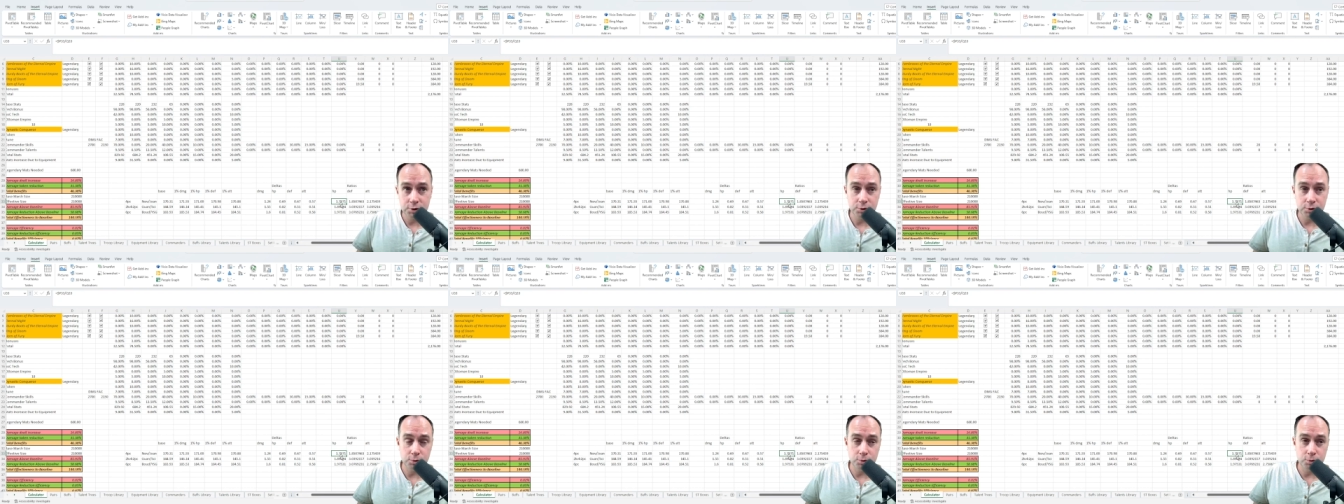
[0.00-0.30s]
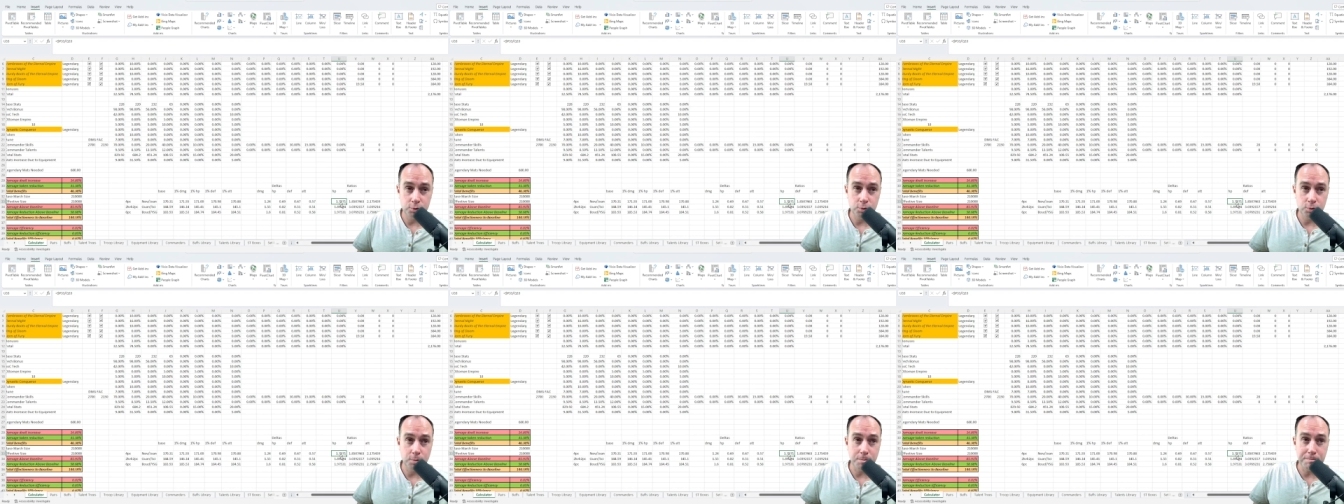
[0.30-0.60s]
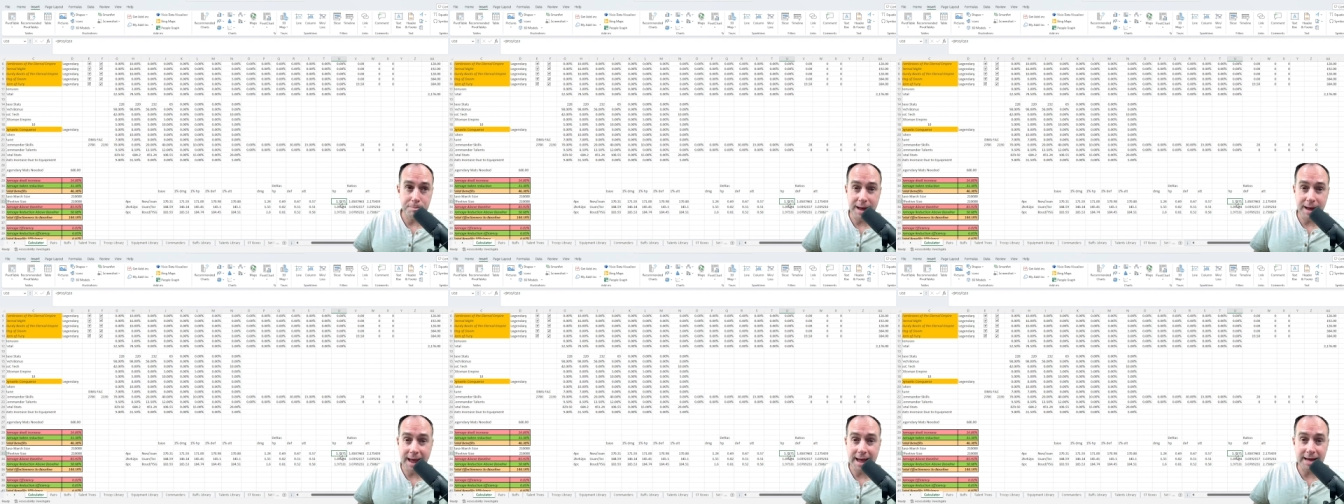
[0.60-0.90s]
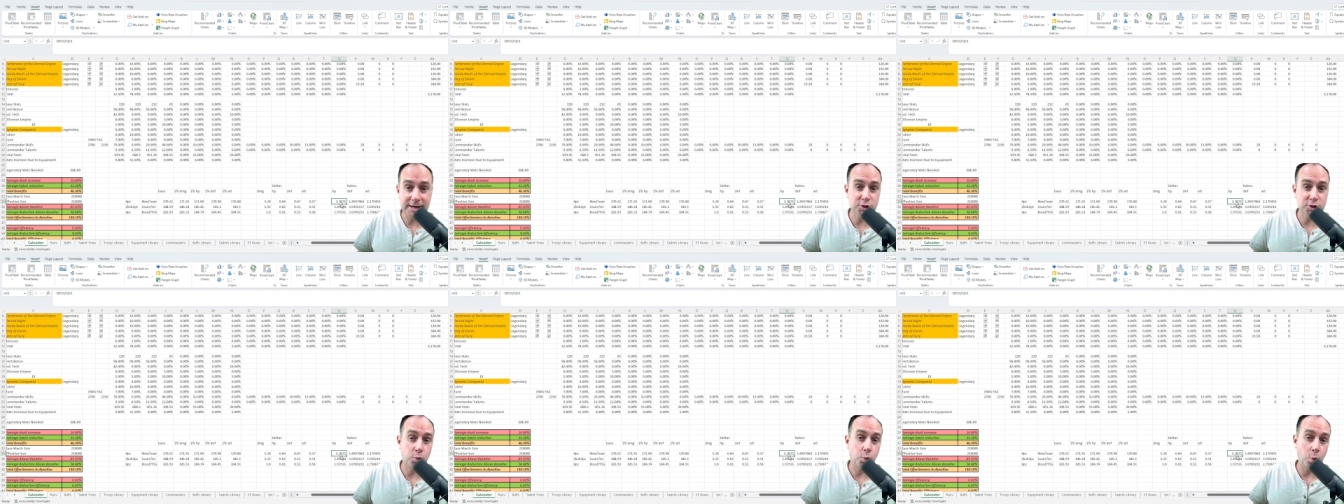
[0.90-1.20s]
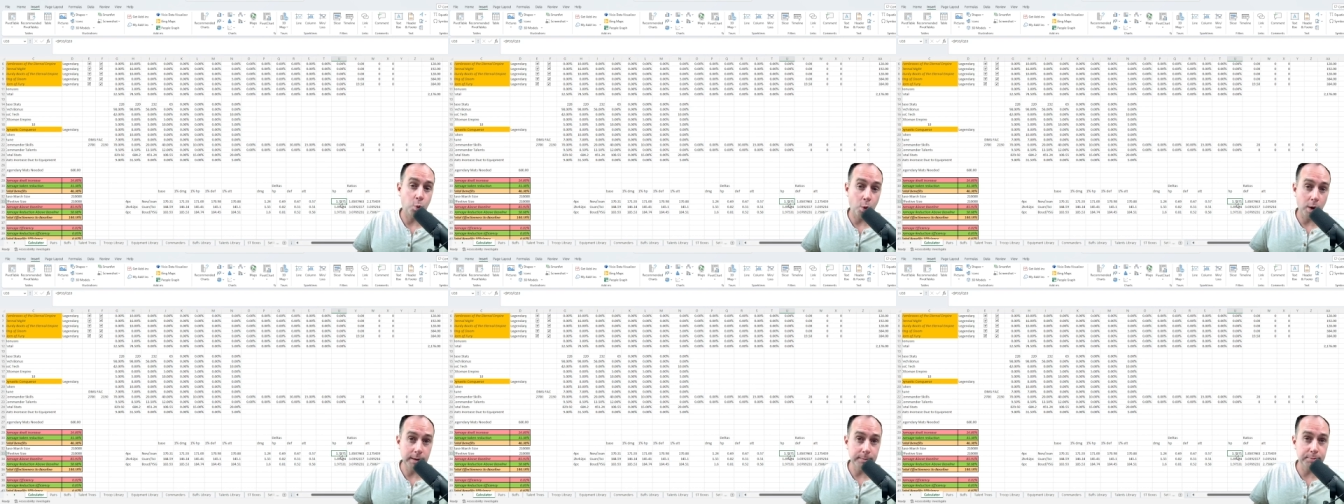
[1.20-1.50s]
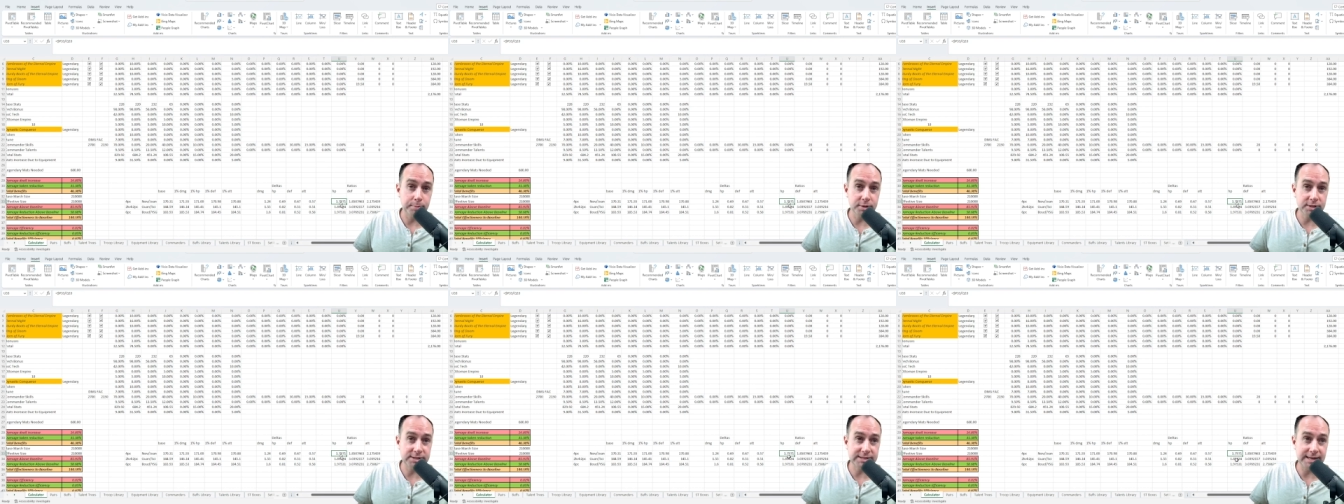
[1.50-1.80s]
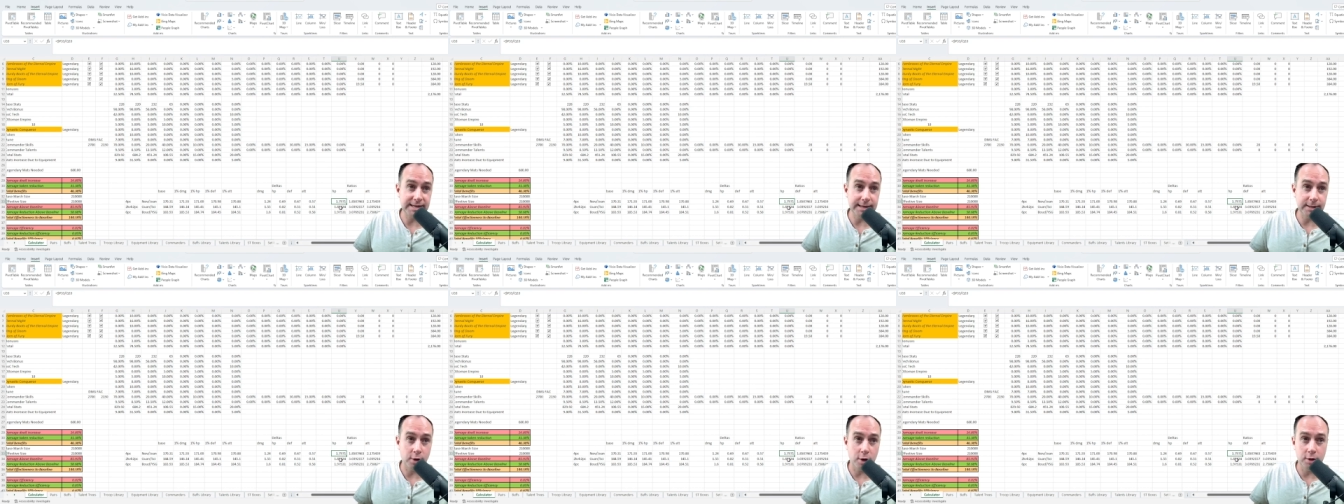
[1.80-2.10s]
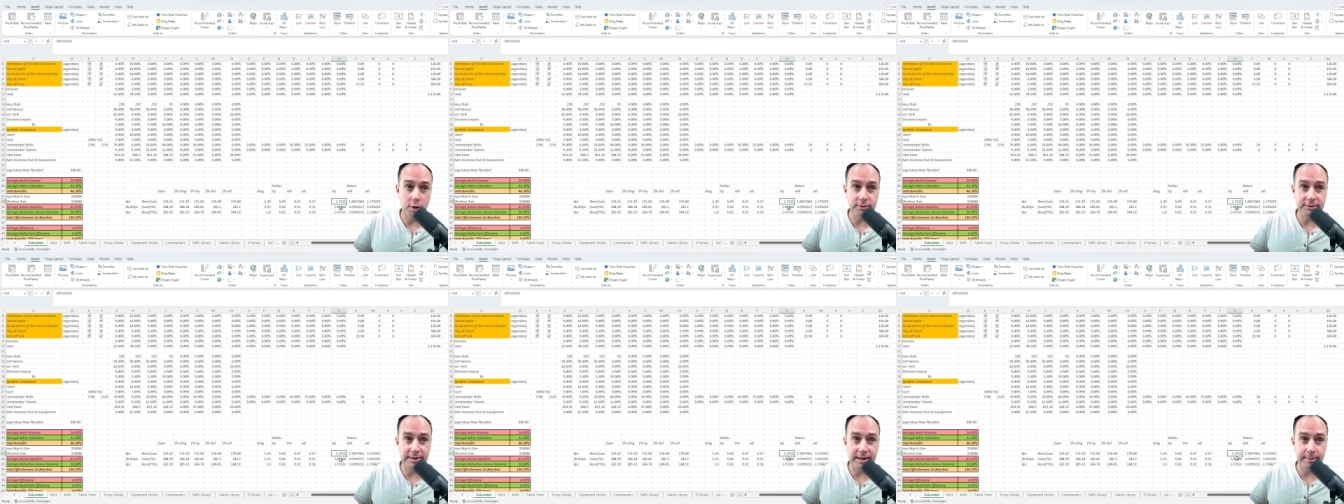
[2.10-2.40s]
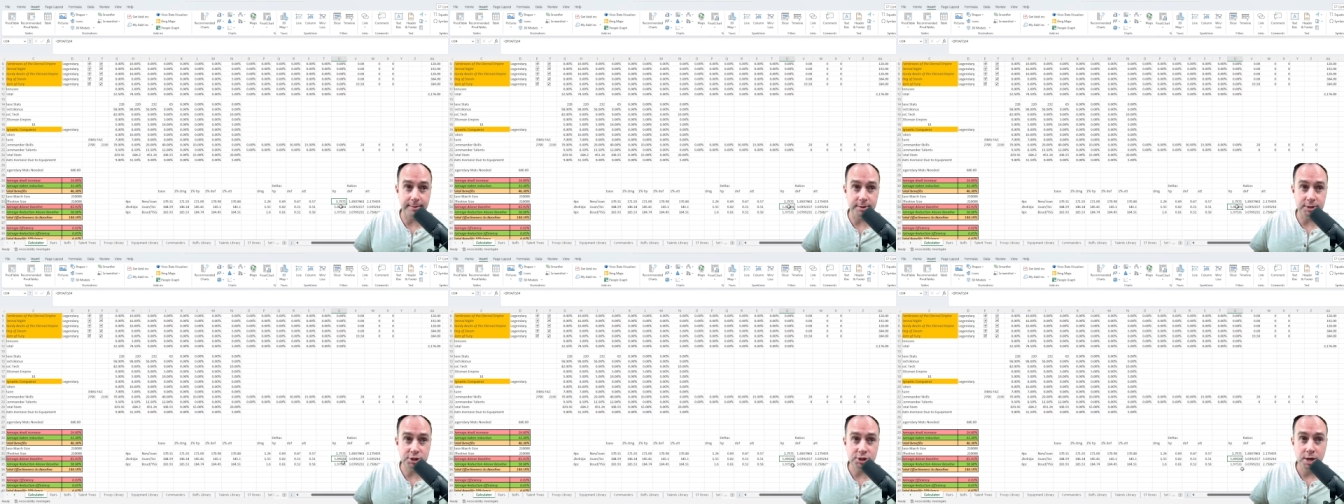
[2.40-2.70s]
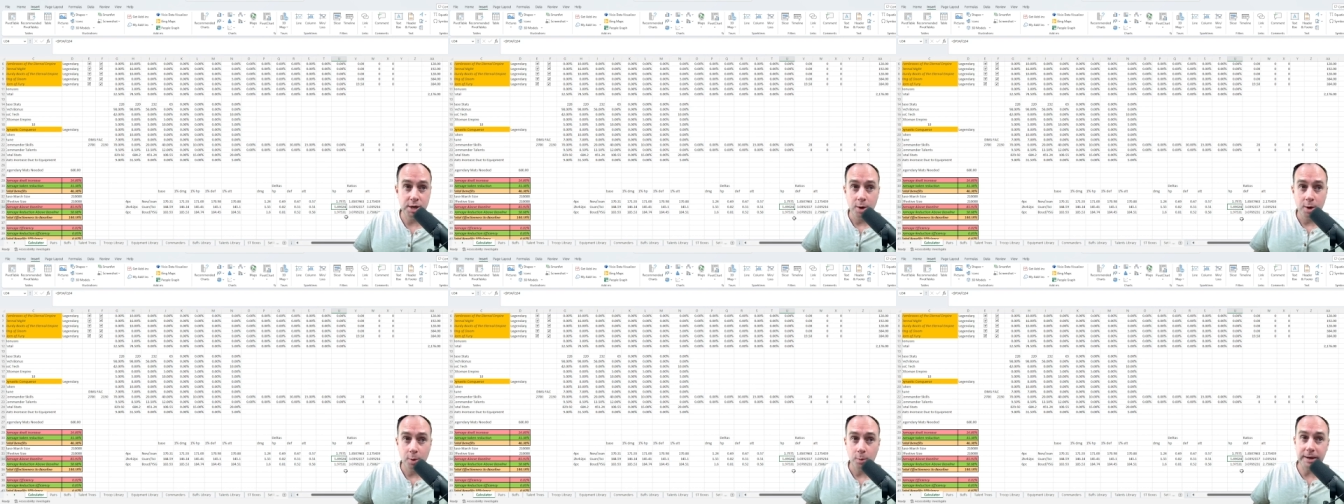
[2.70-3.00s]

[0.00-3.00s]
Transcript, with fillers: to match 1% all damage.